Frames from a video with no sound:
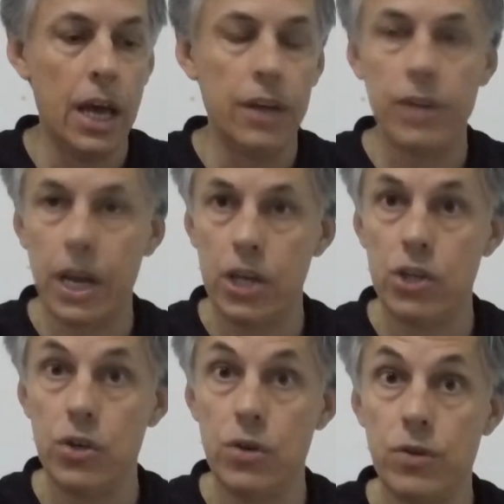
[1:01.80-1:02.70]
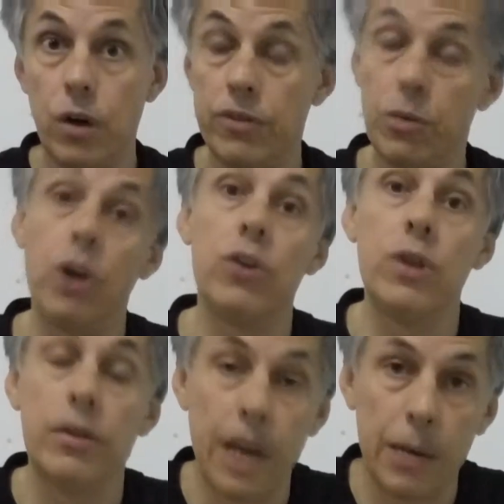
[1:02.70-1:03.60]
take your shoes off. So I knew
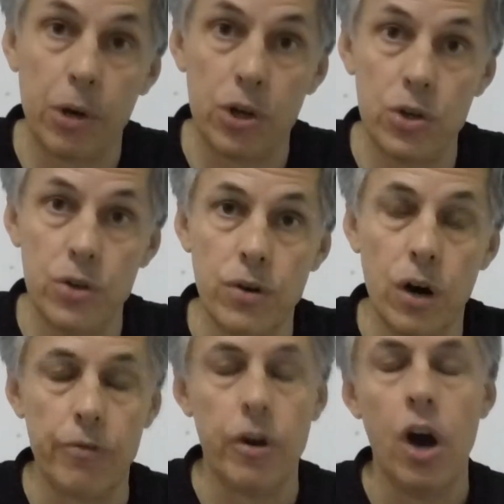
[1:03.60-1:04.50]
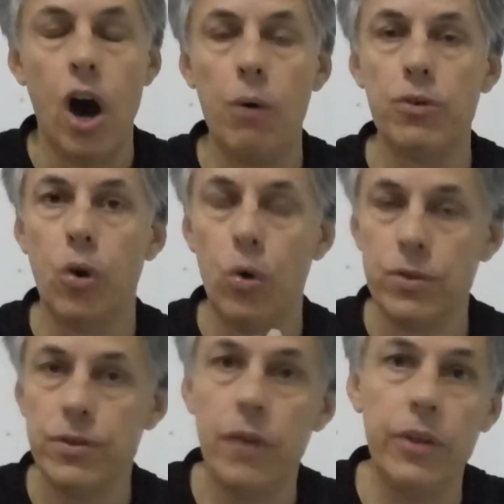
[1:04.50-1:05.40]
to take my shoes off. I was
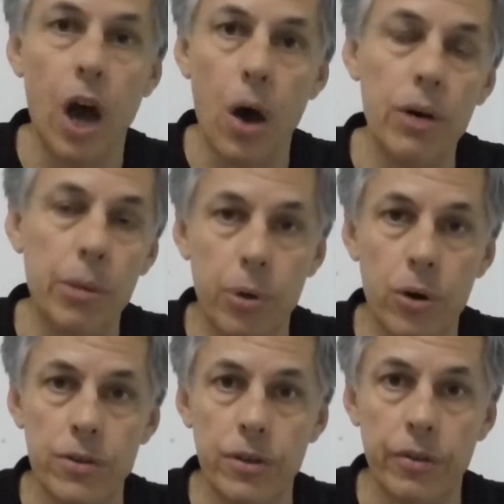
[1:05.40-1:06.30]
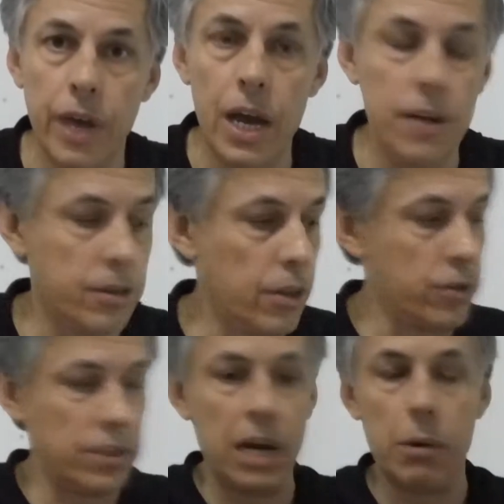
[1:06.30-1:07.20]
also the only person there, so there
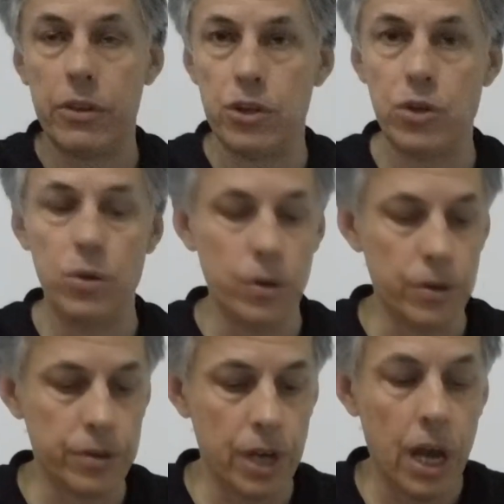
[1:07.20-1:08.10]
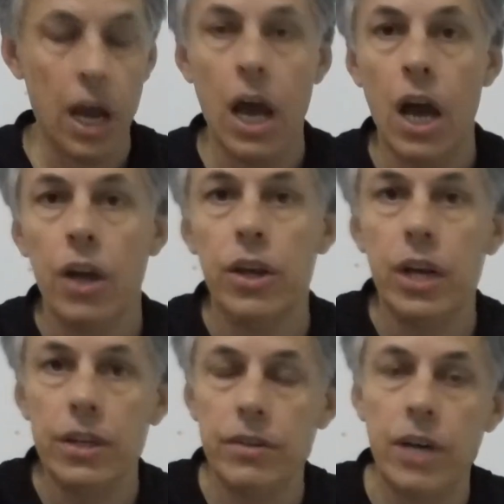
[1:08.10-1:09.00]
was no other shoes. You
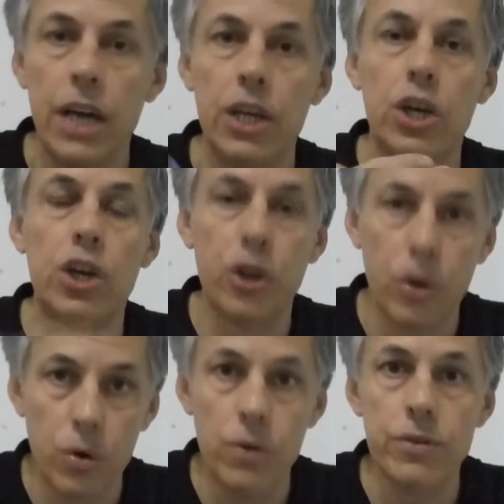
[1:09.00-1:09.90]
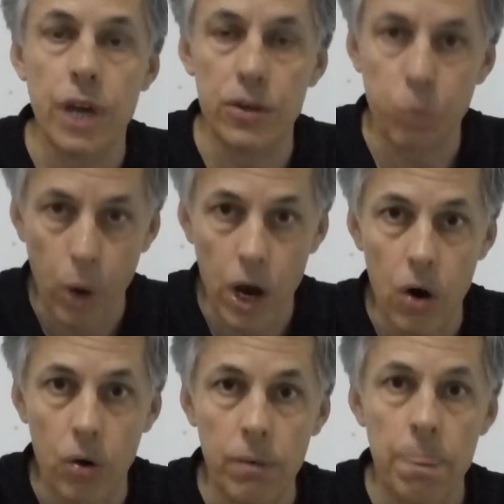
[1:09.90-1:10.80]
need to take your cues as
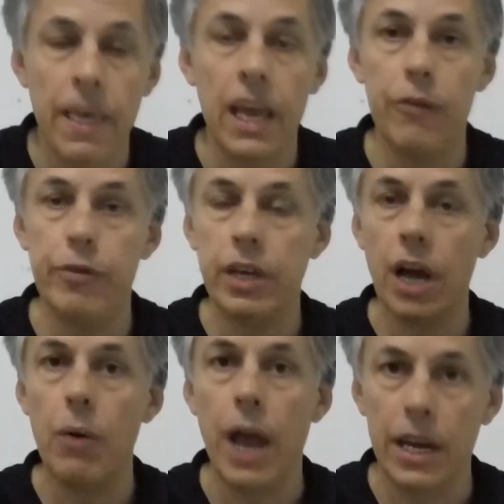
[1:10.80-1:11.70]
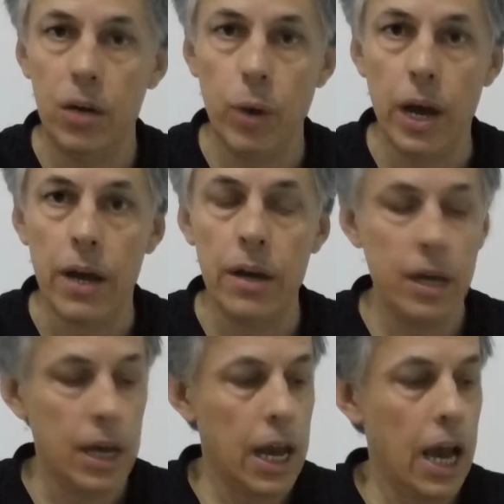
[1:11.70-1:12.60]
well. If you go anywhere
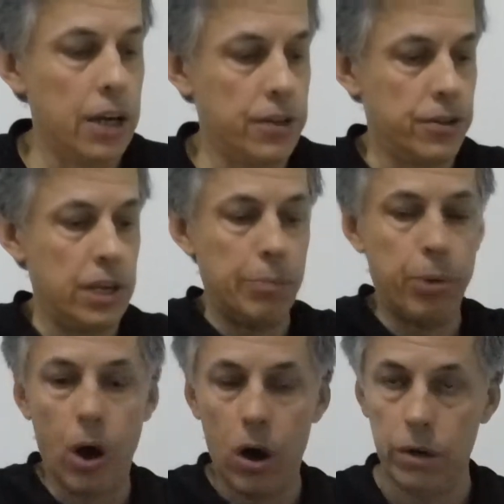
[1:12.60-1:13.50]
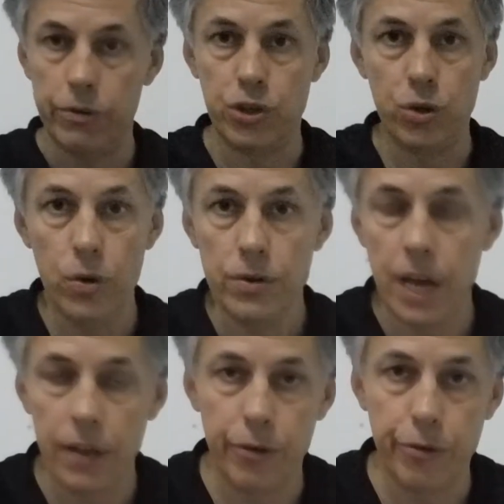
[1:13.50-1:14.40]
and you see a pile of shoes
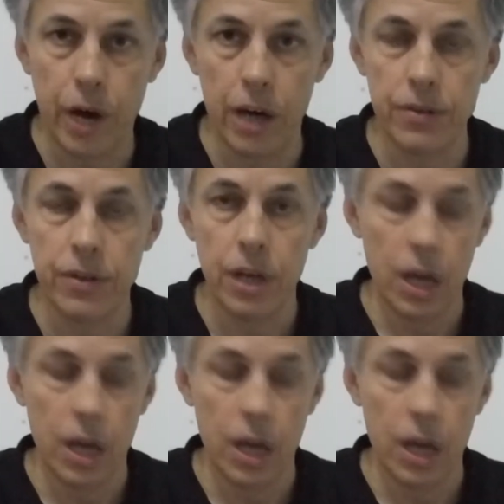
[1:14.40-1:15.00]
out the front,